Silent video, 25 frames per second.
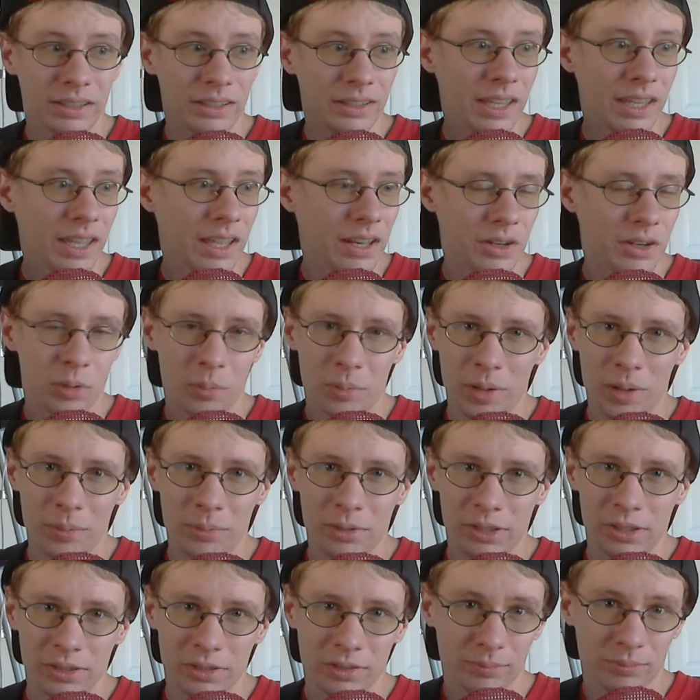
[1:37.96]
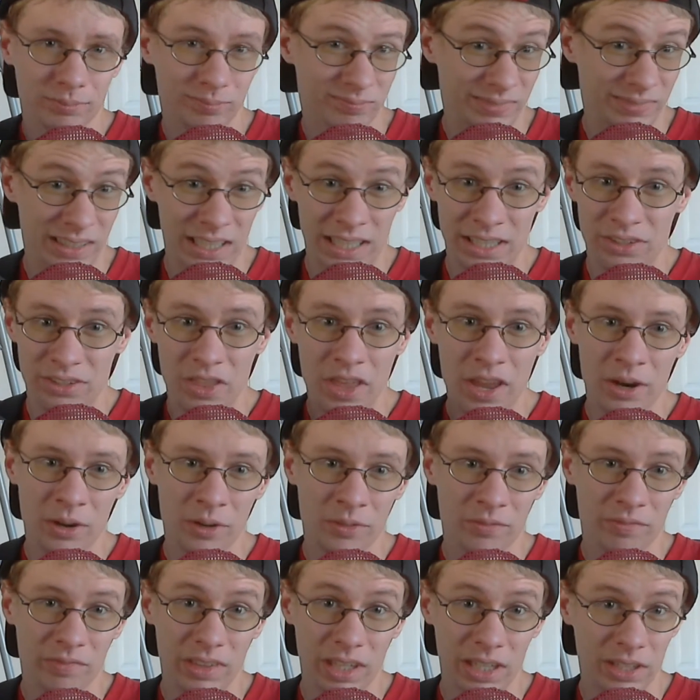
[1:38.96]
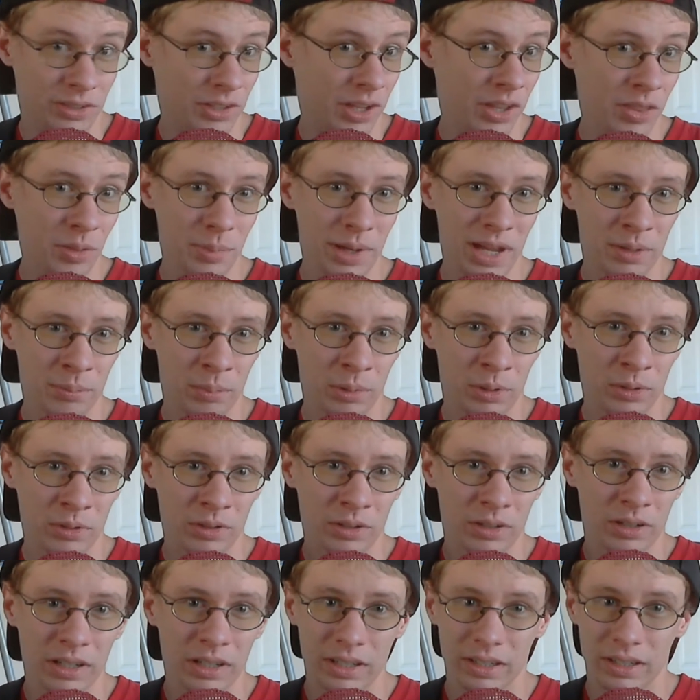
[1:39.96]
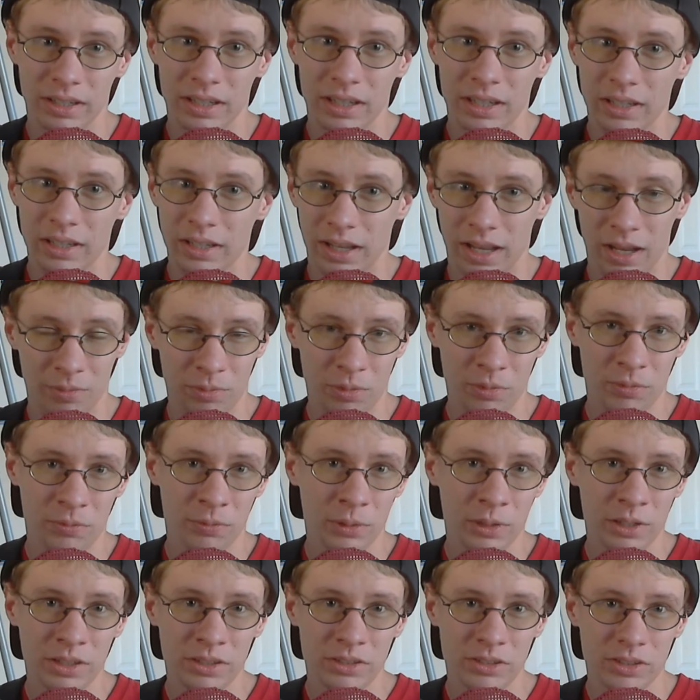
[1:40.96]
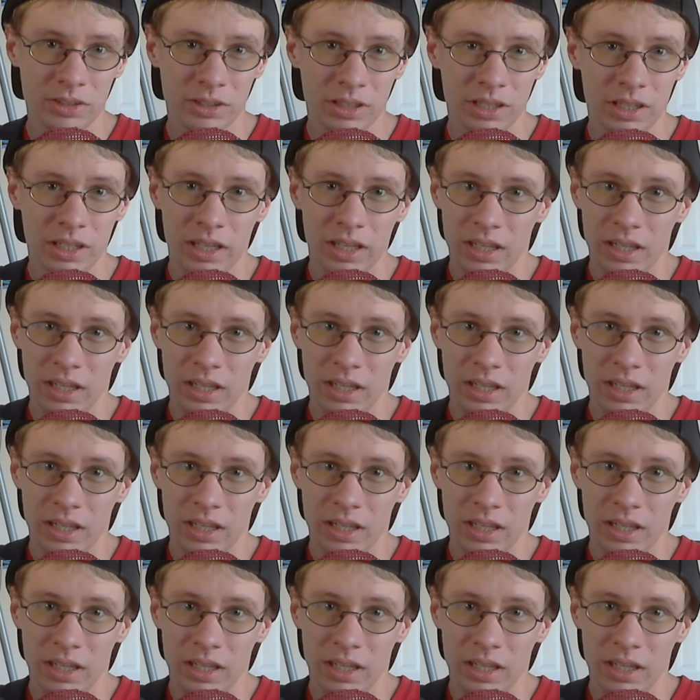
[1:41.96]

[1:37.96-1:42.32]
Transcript: Again, no promises. It's there. It's on the back burner. I have the footage.